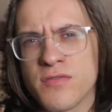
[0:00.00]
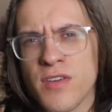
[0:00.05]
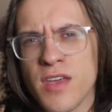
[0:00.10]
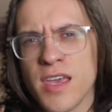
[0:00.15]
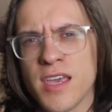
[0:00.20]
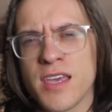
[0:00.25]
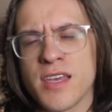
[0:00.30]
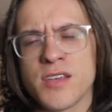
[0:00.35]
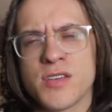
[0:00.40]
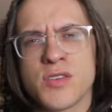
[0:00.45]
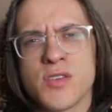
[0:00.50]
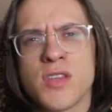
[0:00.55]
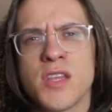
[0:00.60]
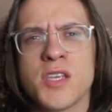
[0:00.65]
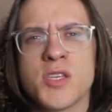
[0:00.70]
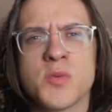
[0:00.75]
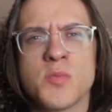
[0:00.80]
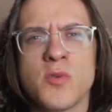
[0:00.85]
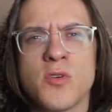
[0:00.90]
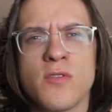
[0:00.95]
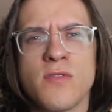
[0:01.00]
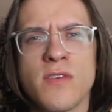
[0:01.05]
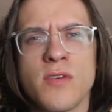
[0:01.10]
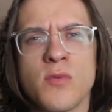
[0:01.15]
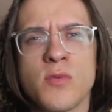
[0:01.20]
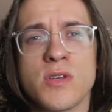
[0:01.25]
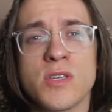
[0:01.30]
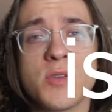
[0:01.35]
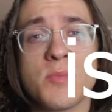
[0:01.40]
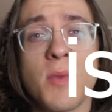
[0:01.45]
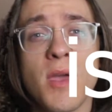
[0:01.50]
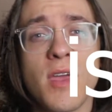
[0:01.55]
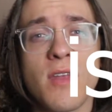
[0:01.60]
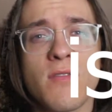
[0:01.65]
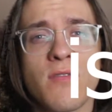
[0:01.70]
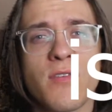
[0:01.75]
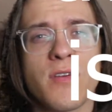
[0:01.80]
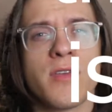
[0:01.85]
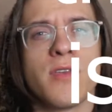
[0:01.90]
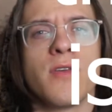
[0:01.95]
Vegas, this movie was made
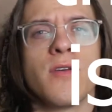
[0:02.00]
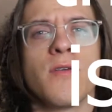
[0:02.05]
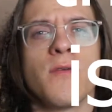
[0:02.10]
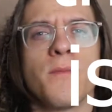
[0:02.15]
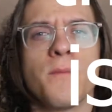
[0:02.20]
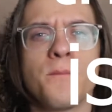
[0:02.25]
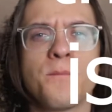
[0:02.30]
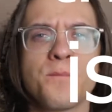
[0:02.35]
for you.